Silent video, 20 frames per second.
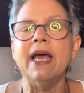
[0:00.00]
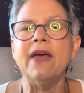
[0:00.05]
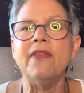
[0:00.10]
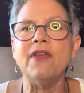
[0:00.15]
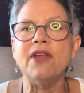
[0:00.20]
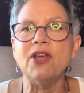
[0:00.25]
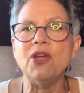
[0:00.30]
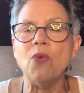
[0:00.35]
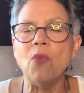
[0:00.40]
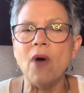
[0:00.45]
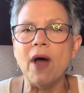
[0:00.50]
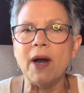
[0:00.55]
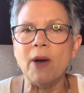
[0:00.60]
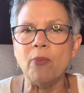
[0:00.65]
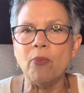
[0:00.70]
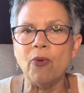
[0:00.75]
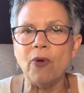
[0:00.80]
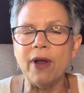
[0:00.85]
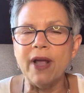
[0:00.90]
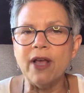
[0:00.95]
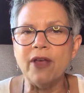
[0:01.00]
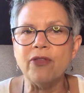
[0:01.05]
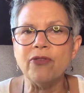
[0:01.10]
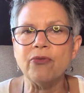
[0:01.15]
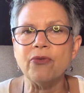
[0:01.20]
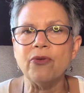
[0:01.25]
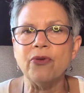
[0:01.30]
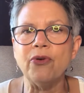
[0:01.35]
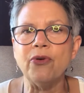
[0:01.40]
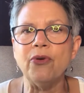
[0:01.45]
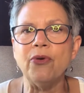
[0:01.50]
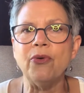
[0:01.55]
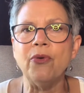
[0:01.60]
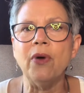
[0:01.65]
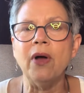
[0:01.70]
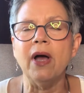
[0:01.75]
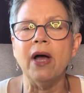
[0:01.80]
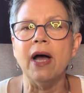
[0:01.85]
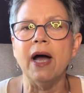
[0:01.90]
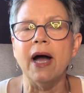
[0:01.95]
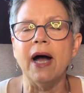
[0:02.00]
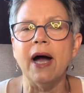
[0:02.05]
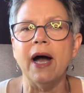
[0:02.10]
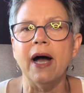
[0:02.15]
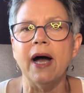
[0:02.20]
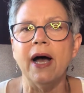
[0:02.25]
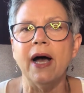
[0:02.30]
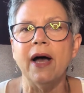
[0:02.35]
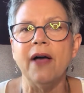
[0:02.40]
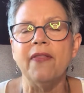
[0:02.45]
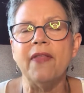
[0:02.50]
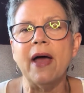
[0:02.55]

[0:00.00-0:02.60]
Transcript: and then you want to bring through uh,